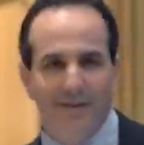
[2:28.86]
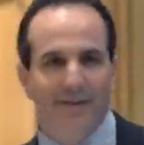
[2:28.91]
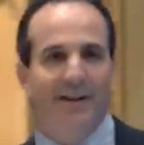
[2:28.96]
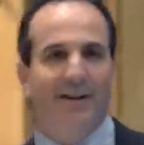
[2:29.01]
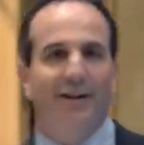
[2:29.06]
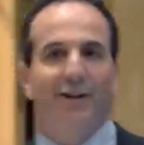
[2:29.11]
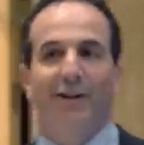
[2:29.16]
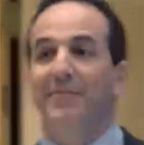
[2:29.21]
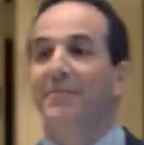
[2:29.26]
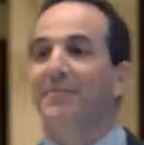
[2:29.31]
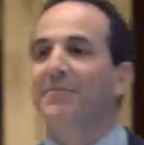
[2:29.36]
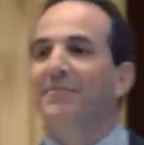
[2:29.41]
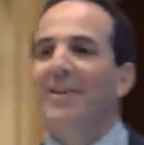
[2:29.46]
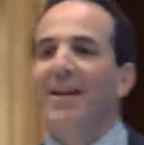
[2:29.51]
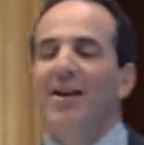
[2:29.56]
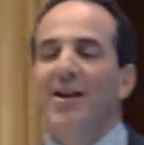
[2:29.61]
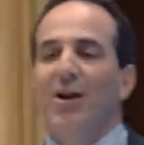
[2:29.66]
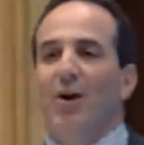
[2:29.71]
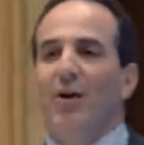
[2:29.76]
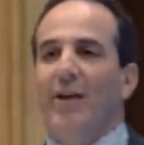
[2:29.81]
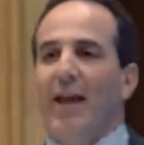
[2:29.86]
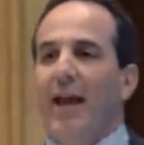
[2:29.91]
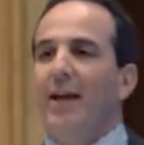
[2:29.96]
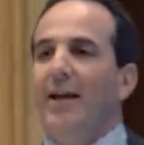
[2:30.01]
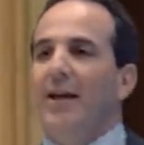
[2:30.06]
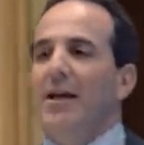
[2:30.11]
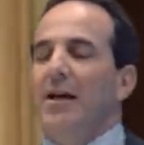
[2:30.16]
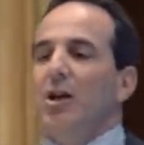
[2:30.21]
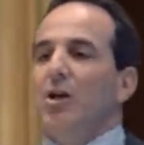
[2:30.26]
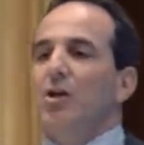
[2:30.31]
Very good.
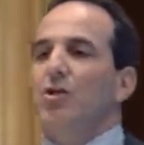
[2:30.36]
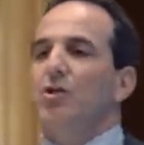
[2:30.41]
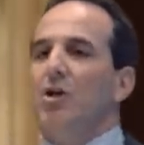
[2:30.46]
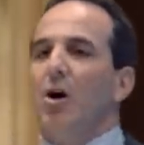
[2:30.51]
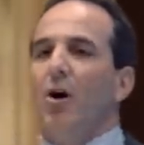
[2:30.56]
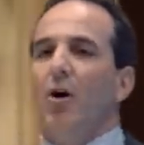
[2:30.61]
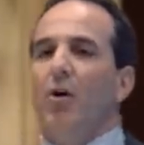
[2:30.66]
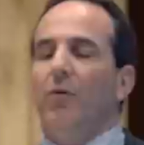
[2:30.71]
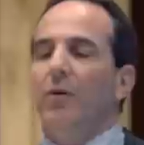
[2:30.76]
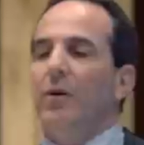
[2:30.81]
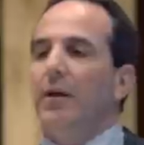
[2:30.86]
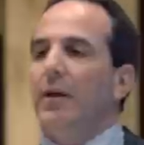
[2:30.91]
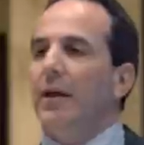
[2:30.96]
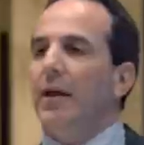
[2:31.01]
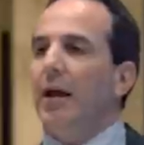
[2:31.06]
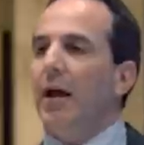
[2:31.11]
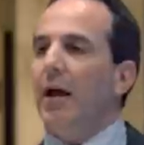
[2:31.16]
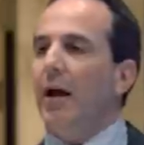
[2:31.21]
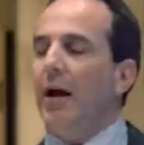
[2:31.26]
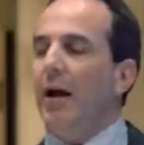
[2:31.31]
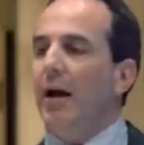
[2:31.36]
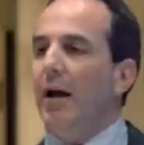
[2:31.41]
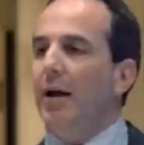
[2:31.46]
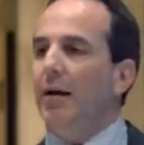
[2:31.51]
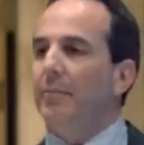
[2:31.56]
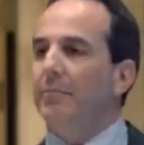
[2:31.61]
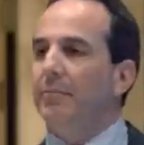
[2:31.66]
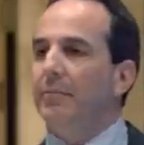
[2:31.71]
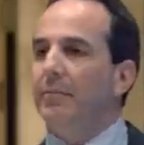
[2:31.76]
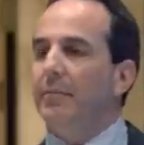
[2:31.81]
Okay, so
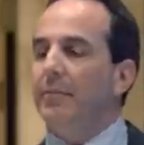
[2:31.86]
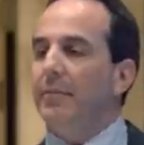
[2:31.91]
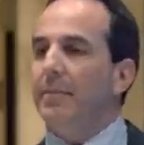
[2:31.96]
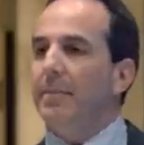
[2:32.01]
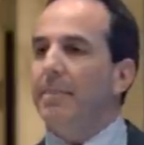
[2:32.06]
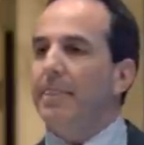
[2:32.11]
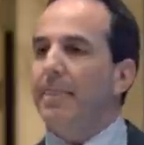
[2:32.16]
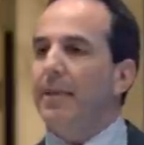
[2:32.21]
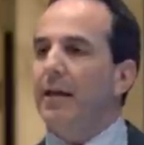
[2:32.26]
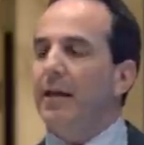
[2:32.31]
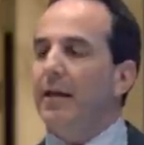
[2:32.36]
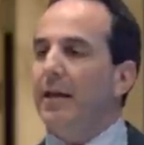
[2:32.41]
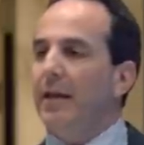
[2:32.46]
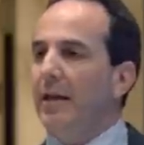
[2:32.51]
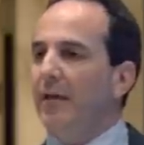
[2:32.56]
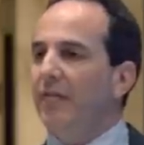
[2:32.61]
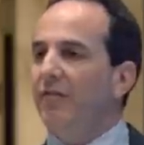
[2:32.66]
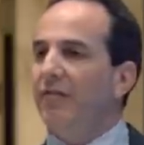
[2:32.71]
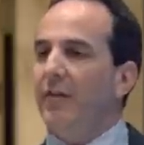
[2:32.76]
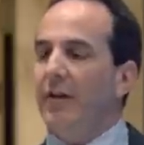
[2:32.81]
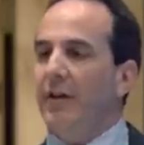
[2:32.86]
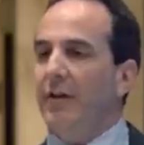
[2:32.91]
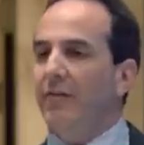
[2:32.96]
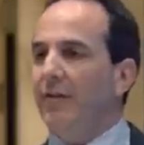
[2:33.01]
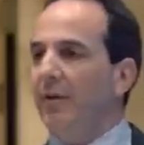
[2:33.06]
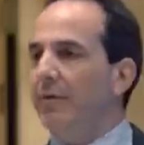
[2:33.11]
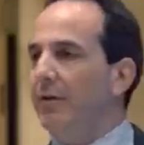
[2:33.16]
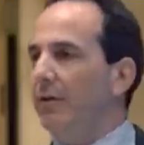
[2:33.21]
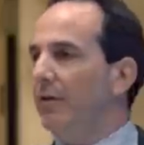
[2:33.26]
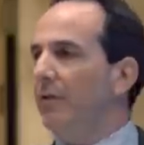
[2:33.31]
if
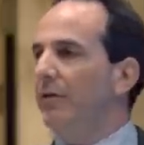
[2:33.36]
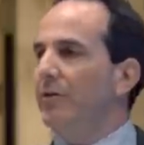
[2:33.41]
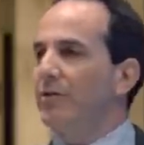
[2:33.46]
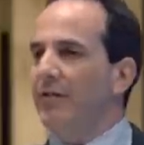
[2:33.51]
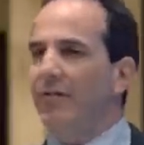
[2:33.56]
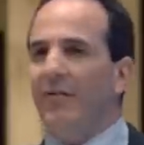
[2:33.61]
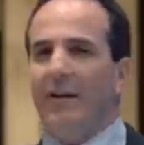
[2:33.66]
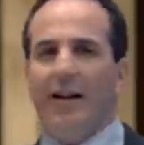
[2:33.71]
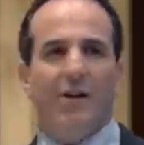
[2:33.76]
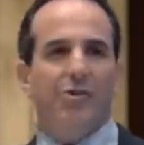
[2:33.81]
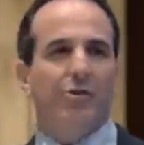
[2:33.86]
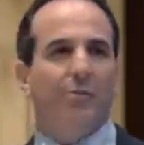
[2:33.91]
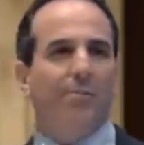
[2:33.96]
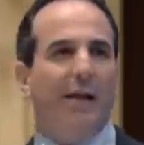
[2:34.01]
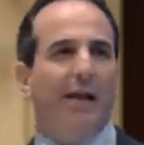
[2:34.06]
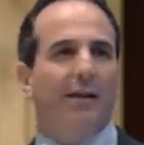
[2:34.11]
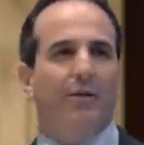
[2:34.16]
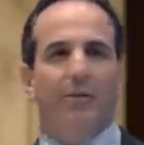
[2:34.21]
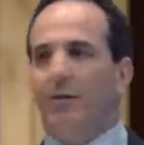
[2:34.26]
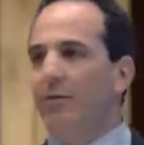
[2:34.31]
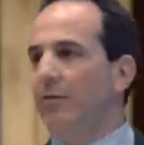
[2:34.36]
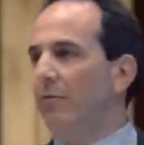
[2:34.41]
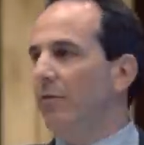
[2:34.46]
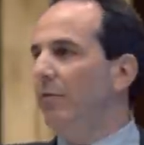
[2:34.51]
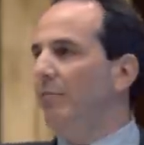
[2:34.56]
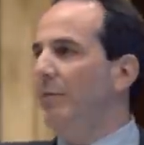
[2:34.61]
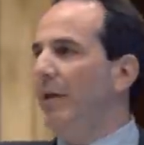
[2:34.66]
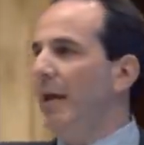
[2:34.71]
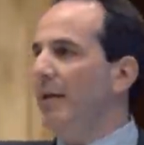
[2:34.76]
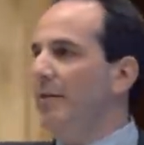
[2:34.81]
there's a financial planner in the
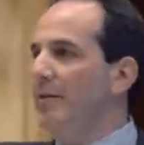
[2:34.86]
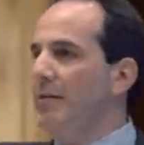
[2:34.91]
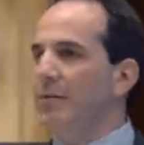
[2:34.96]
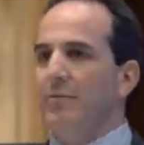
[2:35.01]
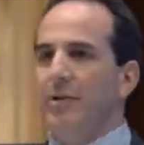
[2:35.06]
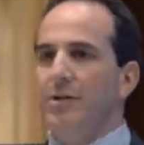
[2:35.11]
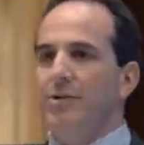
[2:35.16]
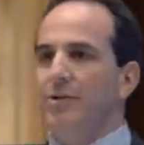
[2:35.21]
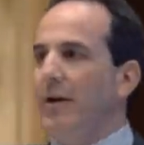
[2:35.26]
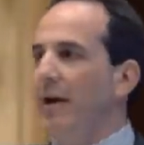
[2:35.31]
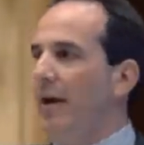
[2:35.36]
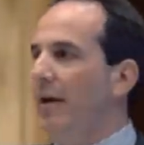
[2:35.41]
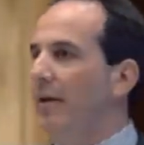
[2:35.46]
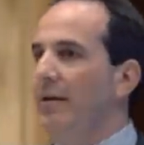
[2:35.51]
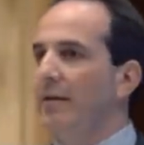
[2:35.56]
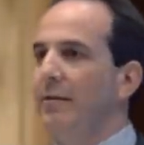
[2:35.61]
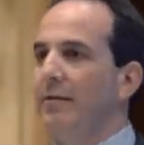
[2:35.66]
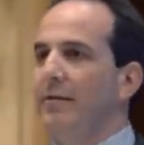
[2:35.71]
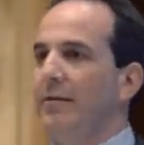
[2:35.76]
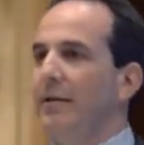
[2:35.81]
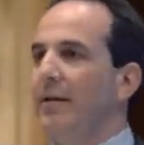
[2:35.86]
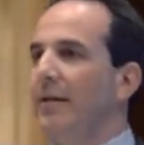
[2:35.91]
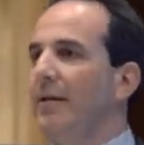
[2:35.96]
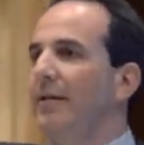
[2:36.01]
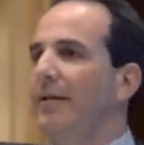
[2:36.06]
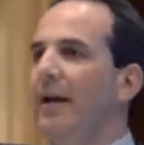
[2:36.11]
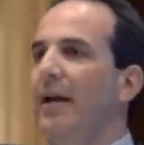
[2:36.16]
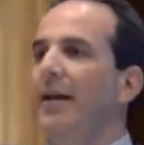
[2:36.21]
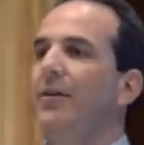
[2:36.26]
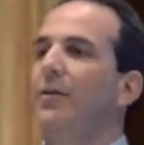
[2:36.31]
room, yes? Raise your hand.
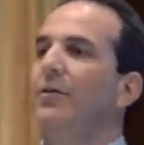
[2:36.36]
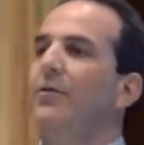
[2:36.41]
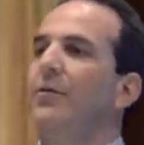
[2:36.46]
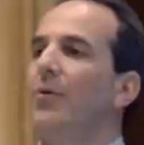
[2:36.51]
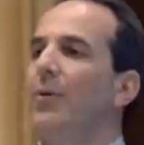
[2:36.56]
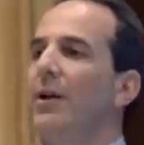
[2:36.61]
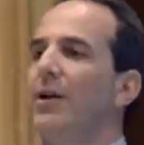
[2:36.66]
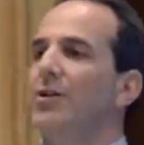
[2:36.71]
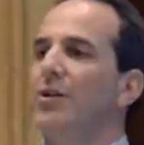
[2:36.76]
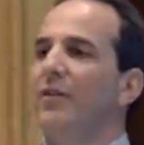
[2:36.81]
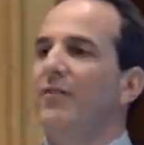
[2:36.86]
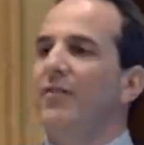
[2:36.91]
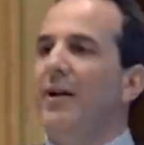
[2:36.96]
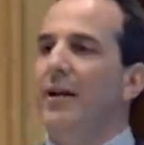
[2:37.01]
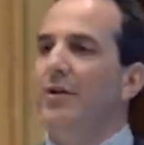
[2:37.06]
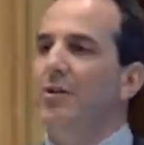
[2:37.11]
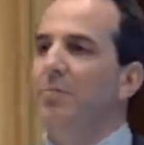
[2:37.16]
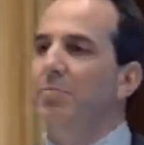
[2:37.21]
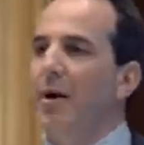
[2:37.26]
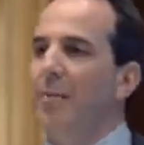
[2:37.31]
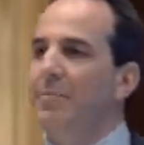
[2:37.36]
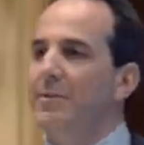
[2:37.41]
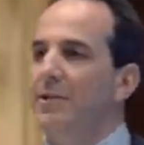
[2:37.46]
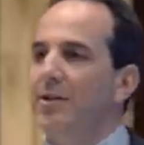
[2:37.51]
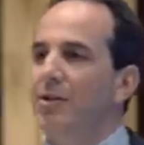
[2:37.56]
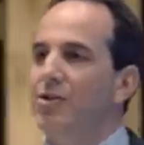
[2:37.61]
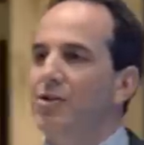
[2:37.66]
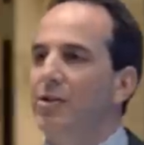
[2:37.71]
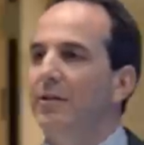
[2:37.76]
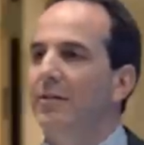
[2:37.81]
Thank you. What is your value
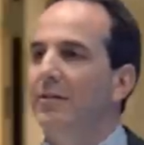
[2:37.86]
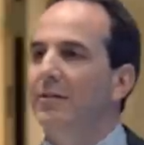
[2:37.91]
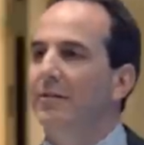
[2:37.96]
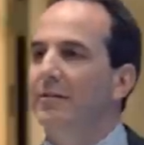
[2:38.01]
proposition?